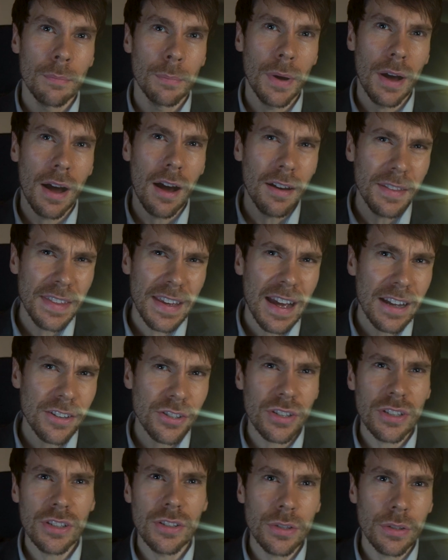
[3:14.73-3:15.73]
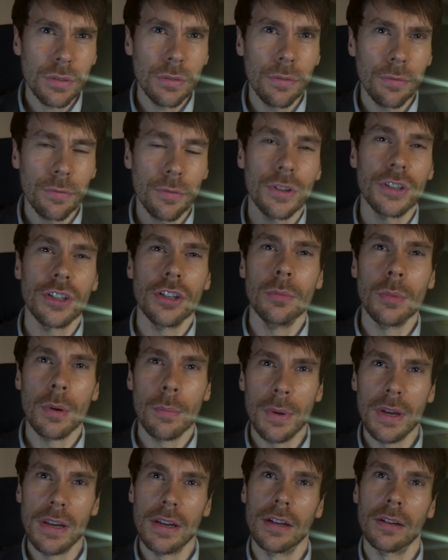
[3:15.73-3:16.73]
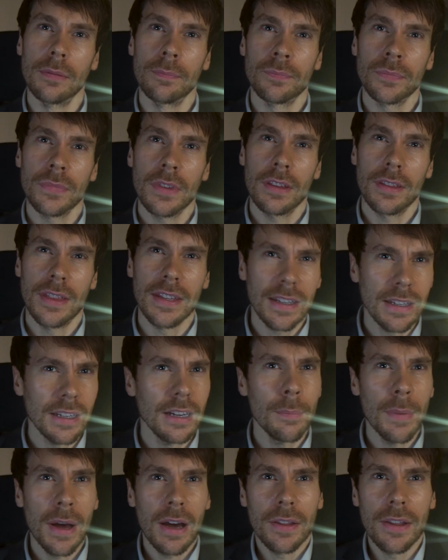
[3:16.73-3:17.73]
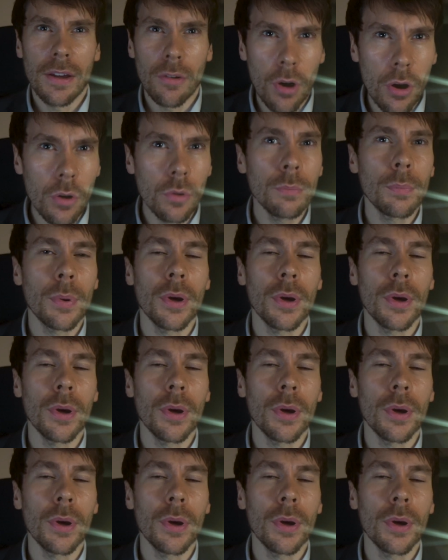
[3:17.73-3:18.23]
but are they actually useful for a human being, thinking about their own